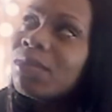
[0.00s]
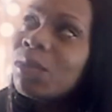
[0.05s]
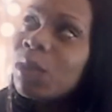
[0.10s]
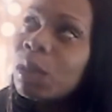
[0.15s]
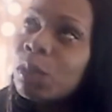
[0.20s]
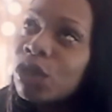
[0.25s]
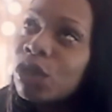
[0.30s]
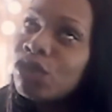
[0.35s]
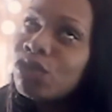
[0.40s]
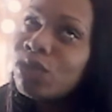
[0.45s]

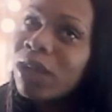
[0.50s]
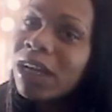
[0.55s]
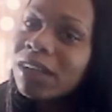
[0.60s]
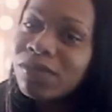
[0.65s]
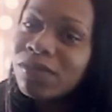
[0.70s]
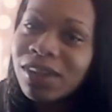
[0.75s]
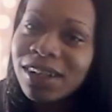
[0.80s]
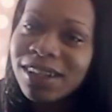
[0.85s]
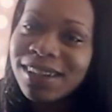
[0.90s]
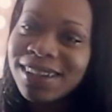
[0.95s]
what more could you
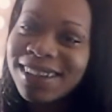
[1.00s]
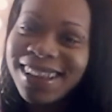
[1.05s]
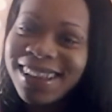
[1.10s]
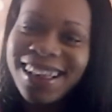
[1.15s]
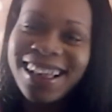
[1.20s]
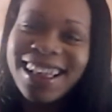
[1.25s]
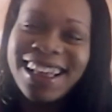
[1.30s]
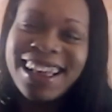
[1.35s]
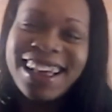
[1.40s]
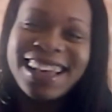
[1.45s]
ask
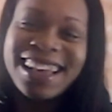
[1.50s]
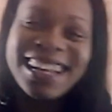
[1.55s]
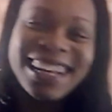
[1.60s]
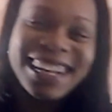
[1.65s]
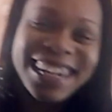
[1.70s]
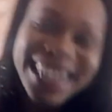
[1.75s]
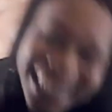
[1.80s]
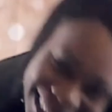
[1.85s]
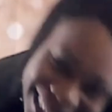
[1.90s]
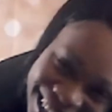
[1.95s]

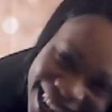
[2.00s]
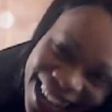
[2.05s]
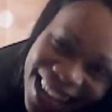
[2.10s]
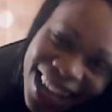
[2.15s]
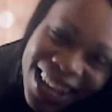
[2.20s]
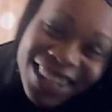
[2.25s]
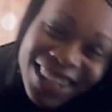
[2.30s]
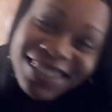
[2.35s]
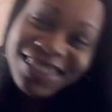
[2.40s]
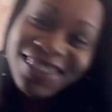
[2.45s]
for?
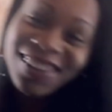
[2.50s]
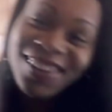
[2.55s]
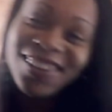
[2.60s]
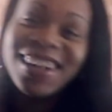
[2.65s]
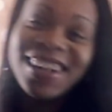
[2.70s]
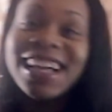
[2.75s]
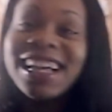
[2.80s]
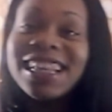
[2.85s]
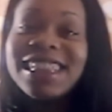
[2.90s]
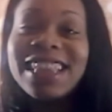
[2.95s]

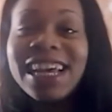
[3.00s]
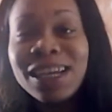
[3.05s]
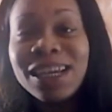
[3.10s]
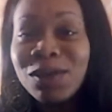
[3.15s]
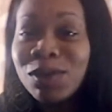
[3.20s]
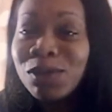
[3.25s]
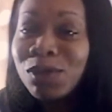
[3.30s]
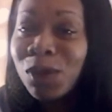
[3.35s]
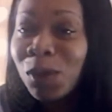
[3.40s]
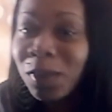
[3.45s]
So thank
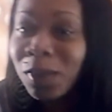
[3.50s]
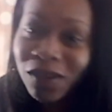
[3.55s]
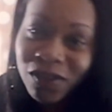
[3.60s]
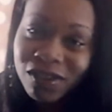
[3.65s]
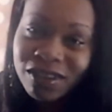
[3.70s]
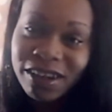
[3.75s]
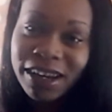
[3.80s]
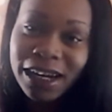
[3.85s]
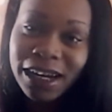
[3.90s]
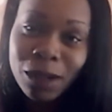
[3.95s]
you so much
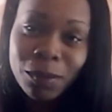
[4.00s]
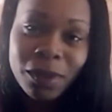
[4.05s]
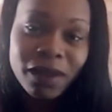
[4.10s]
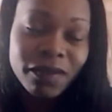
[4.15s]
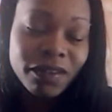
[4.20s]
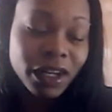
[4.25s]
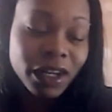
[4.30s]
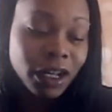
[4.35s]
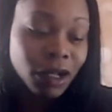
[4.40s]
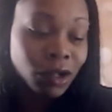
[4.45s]
for checking out my
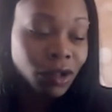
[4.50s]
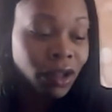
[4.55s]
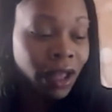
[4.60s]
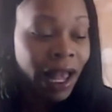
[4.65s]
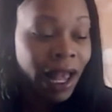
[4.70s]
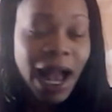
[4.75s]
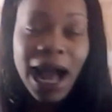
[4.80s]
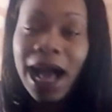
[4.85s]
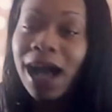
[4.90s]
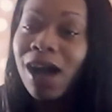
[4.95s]
video.
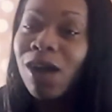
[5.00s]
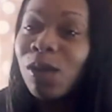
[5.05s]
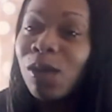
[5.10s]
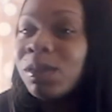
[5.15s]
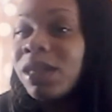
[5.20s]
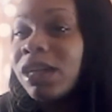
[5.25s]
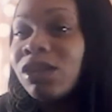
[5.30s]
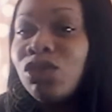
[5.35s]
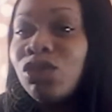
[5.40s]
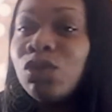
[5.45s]
I
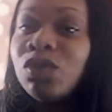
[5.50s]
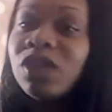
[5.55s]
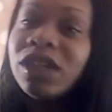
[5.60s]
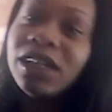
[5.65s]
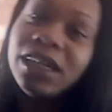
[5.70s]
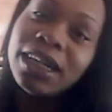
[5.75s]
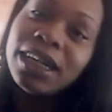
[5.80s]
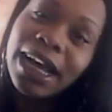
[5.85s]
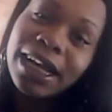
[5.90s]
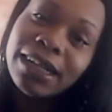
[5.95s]
hope that you
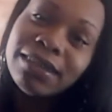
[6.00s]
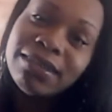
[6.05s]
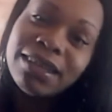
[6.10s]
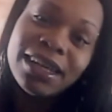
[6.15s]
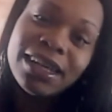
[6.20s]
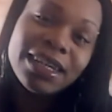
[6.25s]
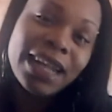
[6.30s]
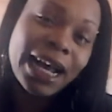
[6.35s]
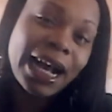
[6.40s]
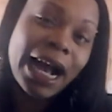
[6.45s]
really liked
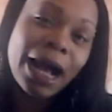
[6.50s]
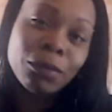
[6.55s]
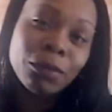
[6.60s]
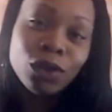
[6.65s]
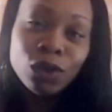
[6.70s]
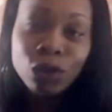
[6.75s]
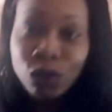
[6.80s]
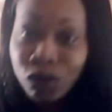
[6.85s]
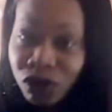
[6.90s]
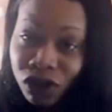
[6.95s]
it. Like,
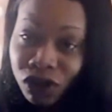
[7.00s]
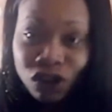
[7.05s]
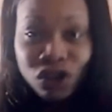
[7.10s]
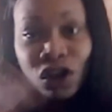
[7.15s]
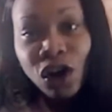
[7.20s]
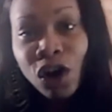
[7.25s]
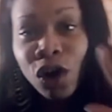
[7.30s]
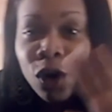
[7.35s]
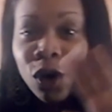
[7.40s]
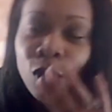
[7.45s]
I'm new to this
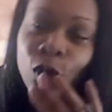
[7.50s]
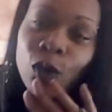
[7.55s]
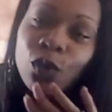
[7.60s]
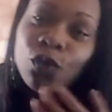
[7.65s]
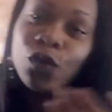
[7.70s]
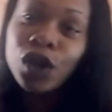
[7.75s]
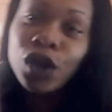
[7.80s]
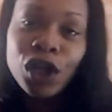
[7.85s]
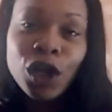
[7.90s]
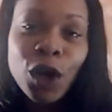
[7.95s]
whole
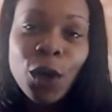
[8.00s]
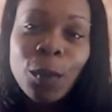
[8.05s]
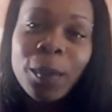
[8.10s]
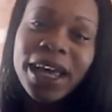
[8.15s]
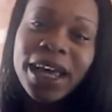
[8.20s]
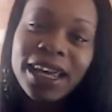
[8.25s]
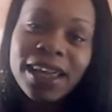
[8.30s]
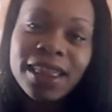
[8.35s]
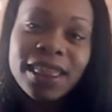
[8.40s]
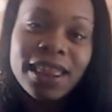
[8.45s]
video
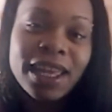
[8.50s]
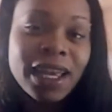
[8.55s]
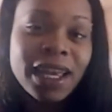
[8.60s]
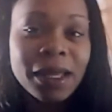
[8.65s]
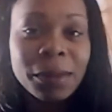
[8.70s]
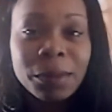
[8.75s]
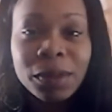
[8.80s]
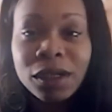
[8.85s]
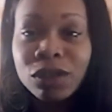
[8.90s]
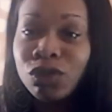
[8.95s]
making
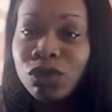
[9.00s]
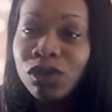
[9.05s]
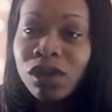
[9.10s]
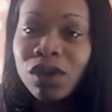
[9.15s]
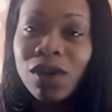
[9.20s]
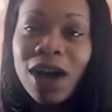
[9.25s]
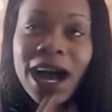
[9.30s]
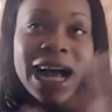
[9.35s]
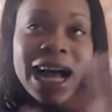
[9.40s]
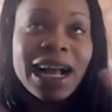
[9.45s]
thing, but you
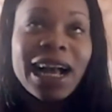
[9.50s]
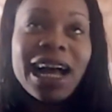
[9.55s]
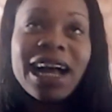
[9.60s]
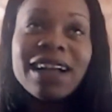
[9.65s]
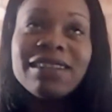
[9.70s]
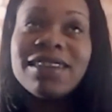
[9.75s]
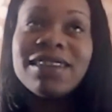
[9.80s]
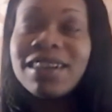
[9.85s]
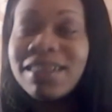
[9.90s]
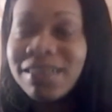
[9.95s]
know, I
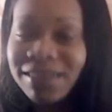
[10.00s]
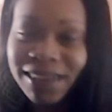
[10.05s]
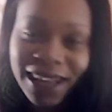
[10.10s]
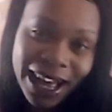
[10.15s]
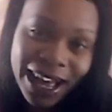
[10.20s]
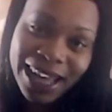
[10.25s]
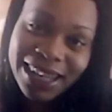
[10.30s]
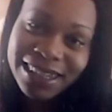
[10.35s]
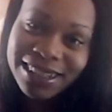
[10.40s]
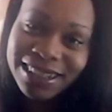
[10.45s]
got tons
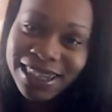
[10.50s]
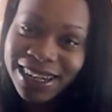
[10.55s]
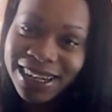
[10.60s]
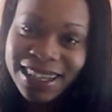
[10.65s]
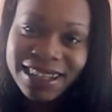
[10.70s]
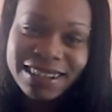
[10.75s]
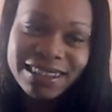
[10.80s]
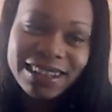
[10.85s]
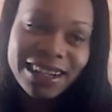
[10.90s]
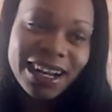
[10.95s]
of
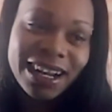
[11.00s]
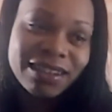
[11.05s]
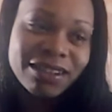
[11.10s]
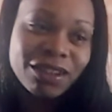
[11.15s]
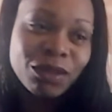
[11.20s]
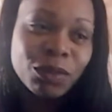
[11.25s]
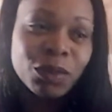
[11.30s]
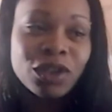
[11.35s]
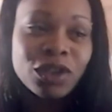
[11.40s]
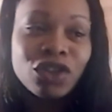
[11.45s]
ideas and I
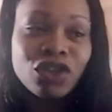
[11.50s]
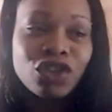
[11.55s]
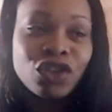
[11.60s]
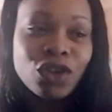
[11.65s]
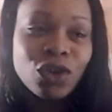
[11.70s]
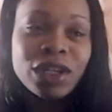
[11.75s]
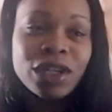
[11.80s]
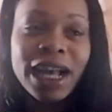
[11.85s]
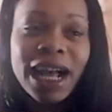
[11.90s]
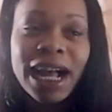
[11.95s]
just want to
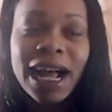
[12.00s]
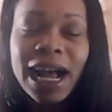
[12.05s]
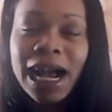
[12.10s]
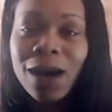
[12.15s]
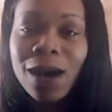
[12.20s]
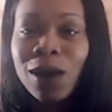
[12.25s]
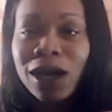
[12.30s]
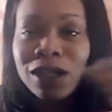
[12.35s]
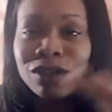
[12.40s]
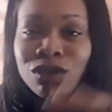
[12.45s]
show y'all
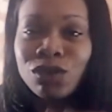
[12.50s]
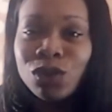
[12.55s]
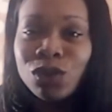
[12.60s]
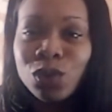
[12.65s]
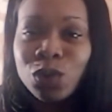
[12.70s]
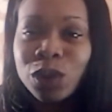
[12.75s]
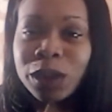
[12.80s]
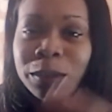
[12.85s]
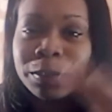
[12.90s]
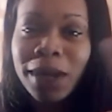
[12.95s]
how I do
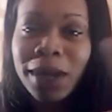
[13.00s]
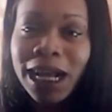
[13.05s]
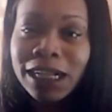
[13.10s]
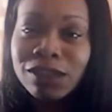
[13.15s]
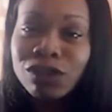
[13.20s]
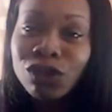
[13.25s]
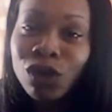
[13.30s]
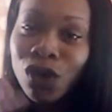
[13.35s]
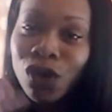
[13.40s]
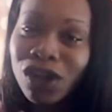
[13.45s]
with
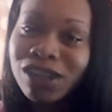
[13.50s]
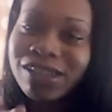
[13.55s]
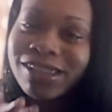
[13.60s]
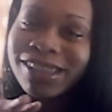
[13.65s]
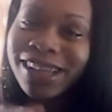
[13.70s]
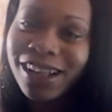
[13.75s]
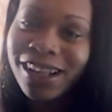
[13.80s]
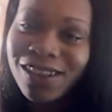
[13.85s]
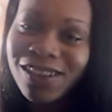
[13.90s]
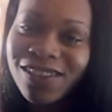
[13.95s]
my tall
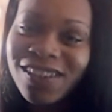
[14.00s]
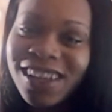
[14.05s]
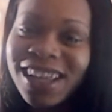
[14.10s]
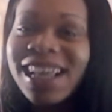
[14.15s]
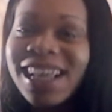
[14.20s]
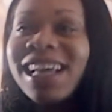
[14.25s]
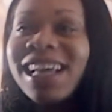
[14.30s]
self